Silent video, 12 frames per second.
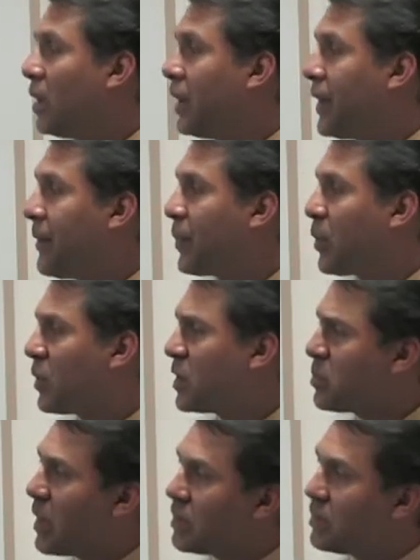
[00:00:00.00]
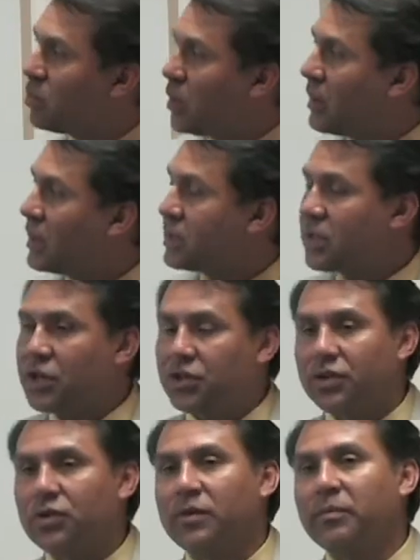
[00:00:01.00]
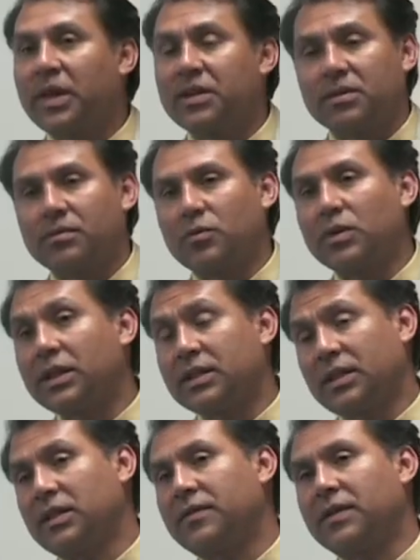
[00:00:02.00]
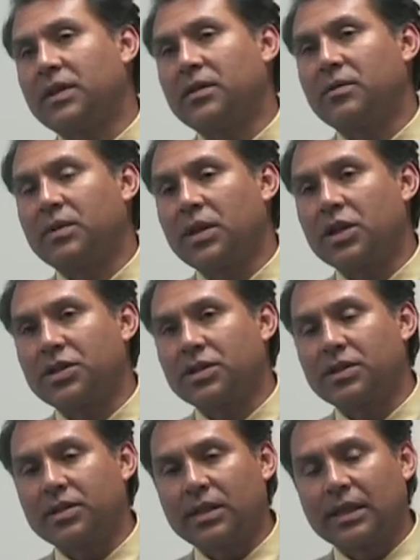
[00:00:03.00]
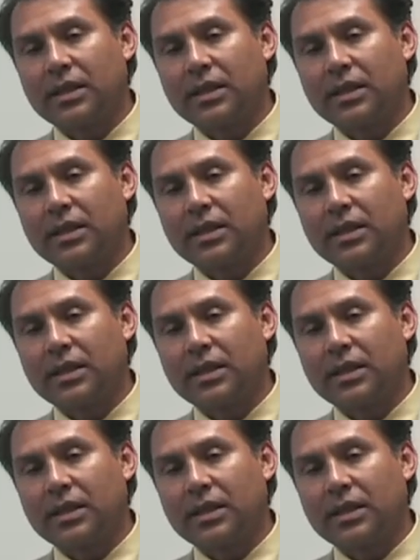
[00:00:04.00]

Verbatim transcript: Um, with respect to employee concessions, we've made some really significant reductions.